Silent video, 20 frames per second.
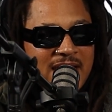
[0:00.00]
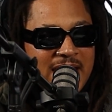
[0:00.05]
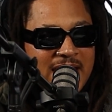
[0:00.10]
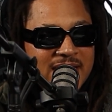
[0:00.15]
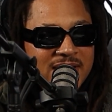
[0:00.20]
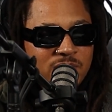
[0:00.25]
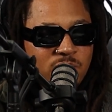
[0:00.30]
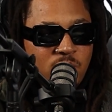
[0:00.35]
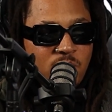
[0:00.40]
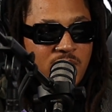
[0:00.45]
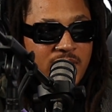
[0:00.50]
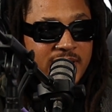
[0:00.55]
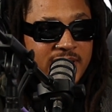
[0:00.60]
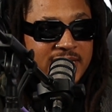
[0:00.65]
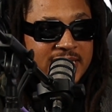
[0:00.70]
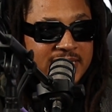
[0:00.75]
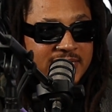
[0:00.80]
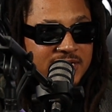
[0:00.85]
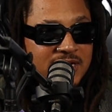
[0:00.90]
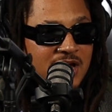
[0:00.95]
and
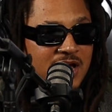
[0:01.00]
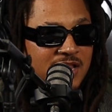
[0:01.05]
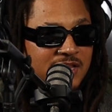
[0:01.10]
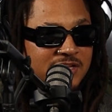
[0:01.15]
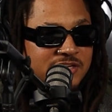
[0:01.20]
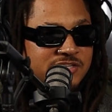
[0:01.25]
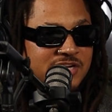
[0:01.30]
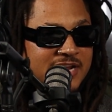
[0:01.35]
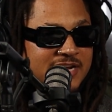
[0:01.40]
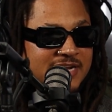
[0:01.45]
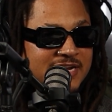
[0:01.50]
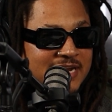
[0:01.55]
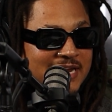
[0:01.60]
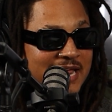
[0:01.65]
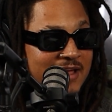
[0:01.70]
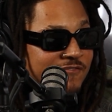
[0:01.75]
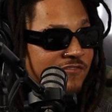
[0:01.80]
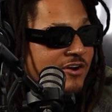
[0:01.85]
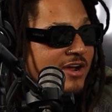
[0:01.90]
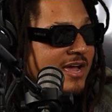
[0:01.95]
in college I
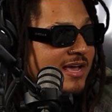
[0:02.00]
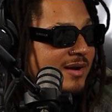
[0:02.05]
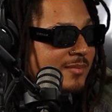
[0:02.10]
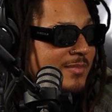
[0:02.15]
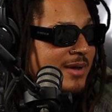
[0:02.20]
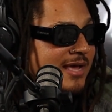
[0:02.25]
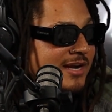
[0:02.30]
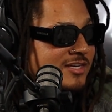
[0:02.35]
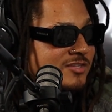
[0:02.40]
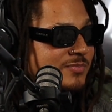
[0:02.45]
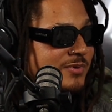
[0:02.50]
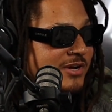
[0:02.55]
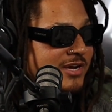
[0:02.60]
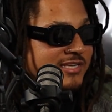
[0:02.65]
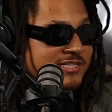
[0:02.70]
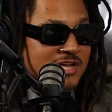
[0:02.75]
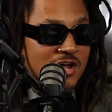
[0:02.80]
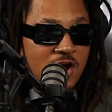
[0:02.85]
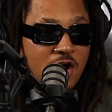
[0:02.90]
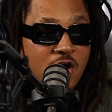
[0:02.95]
never had a bad
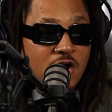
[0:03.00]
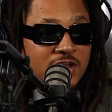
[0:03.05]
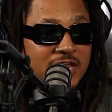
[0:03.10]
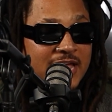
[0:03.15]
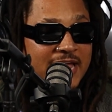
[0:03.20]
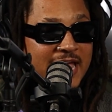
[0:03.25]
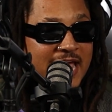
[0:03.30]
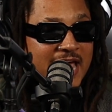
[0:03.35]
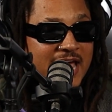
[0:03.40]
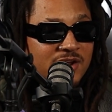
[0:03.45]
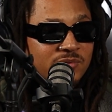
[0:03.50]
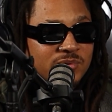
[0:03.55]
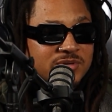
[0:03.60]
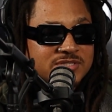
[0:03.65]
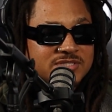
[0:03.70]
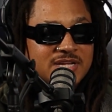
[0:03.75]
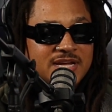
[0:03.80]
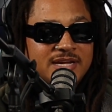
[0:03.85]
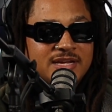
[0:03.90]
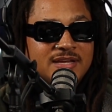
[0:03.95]
experience. All I had
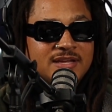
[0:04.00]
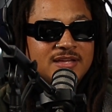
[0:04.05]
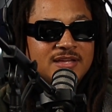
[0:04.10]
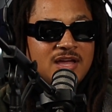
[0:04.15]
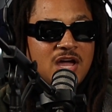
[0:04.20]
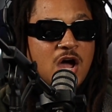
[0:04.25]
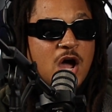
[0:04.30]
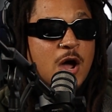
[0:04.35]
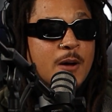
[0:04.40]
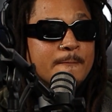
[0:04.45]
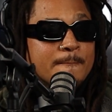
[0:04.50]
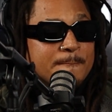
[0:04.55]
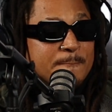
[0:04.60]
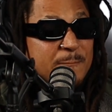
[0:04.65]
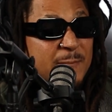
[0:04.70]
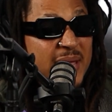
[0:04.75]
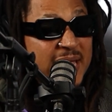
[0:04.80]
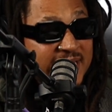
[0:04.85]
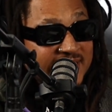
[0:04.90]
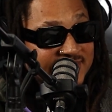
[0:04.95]
was like
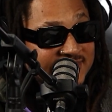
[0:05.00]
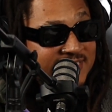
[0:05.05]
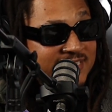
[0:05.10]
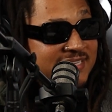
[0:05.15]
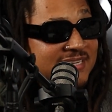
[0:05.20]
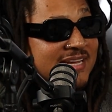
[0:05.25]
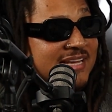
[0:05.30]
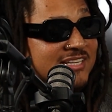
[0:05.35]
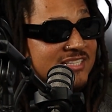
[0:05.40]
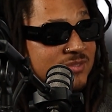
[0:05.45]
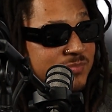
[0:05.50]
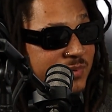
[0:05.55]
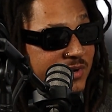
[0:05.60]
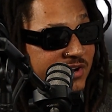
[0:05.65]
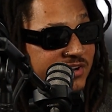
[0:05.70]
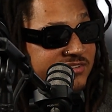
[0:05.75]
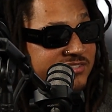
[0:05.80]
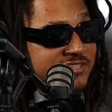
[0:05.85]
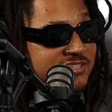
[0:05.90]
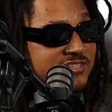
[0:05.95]
amazing
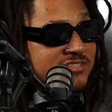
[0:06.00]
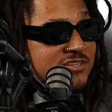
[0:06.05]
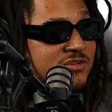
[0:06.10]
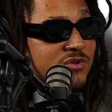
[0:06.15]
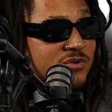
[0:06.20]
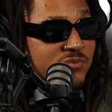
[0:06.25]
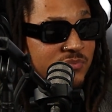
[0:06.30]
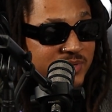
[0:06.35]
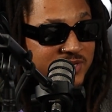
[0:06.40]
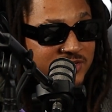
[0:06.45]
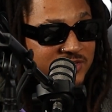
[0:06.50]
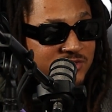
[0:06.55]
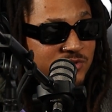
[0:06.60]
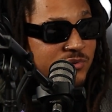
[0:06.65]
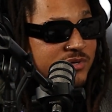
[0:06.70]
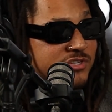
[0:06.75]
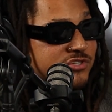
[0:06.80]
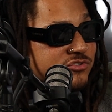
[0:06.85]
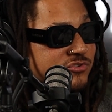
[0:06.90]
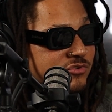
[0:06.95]
experiences in
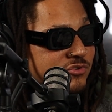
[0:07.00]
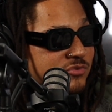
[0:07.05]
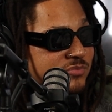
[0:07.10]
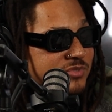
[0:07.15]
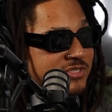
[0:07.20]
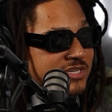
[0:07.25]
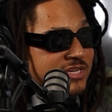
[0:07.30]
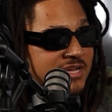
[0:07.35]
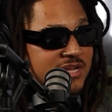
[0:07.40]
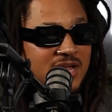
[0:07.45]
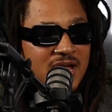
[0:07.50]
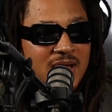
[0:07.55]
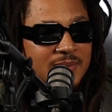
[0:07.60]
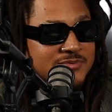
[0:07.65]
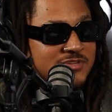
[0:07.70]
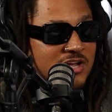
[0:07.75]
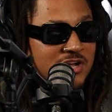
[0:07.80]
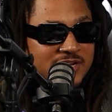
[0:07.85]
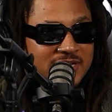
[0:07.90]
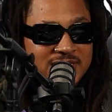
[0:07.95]
doing shrooms. I'm
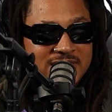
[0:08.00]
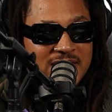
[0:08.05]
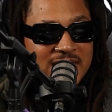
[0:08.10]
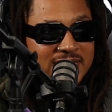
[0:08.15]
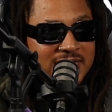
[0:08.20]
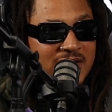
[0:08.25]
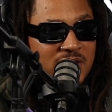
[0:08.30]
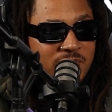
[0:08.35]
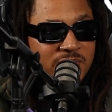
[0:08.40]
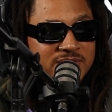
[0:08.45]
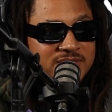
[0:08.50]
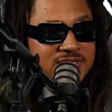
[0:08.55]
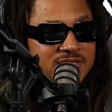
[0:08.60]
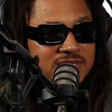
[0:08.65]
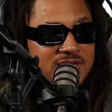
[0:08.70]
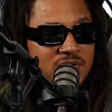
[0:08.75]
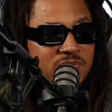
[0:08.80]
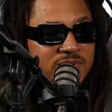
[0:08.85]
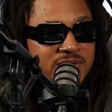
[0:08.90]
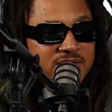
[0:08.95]
talking like I went
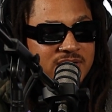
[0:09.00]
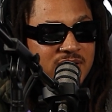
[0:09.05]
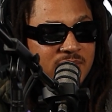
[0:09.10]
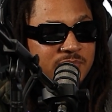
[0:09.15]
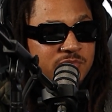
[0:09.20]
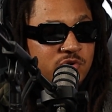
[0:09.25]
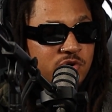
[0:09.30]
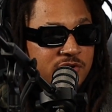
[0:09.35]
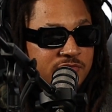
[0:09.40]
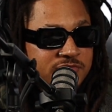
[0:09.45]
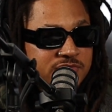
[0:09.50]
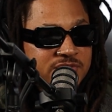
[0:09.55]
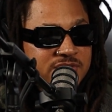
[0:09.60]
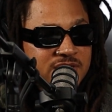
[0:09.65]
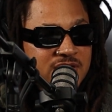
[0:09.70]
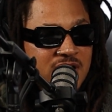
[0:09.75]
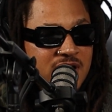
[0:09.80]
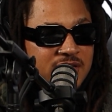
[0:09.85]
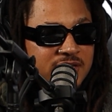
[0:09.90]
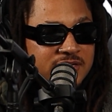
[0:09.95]
up north
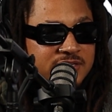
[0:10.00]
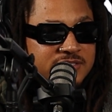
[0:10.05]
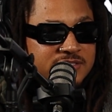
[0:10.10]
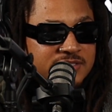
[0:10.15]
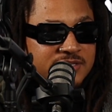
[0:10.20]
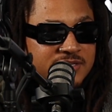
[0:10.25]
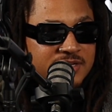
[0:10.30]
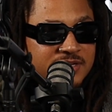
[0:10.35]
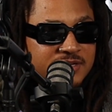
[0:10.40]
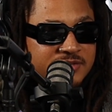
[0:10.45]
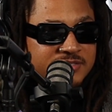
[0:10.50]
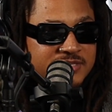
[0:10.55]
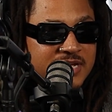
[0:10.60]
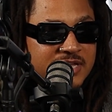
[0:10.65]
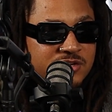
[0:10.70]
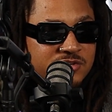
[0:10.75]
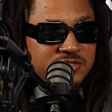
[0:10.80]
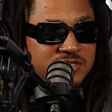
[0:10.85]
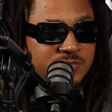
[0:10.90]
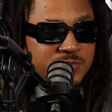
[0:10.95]
to college,
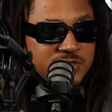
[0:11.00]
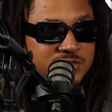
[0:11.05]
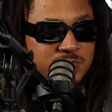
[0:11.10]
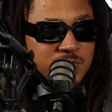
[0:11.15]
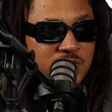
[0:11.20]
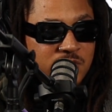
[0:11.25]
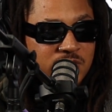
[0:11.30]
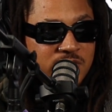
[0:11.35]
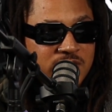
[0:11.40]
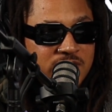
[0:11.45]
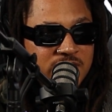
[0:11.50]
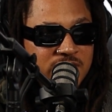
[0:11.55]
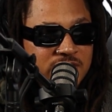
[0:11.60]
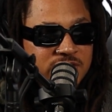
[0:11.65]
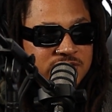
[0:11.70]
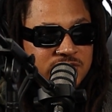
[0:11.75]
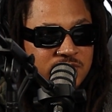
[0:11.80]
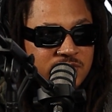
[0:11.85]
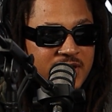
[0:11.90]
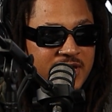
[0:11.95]
San Luis Obispo, so